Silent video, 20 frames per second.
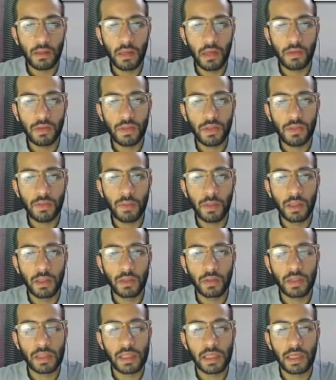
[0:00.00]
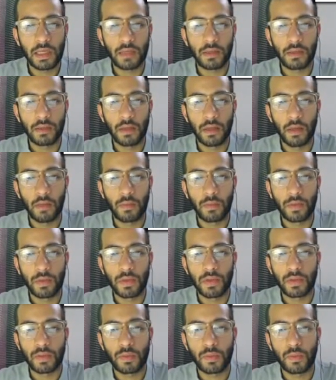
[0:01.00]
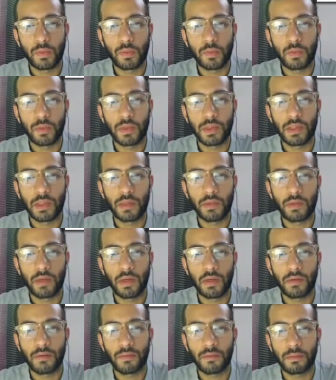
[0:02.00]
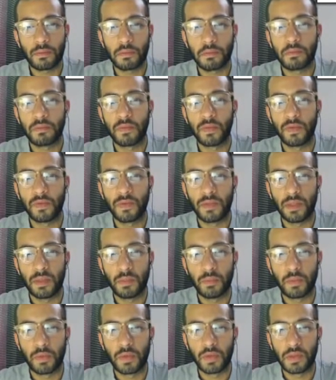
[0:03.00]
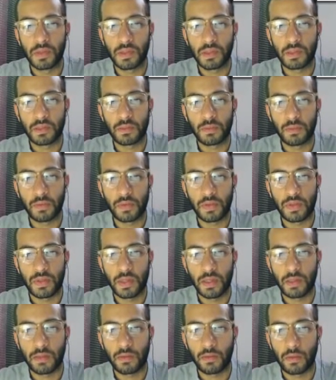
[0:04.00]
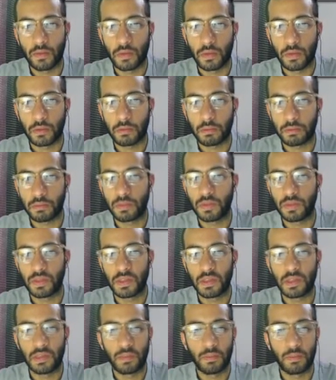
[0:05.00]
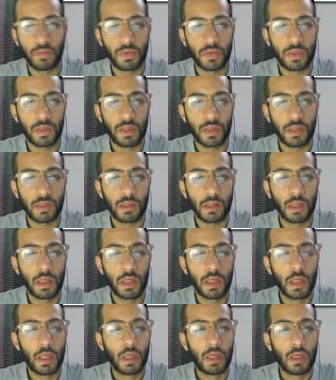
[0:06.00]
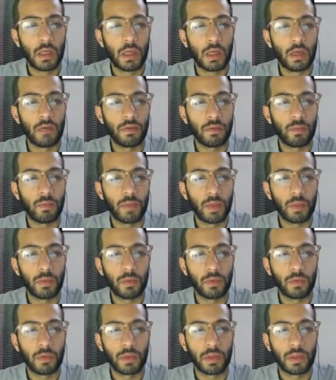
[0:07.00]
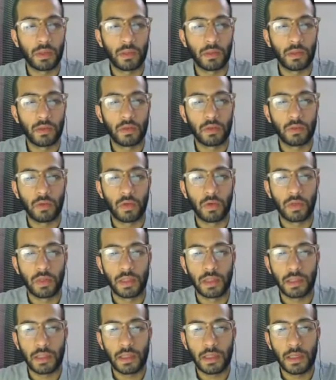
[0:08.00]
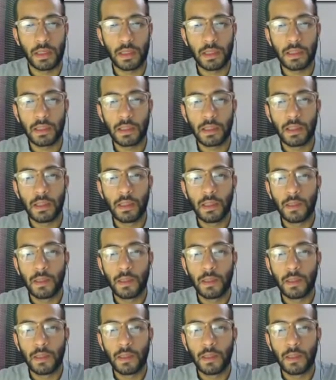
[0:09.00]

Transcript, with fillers: Now, just by looking at the numbers, we see around 15.6% or 16% of the people who continue smoking died.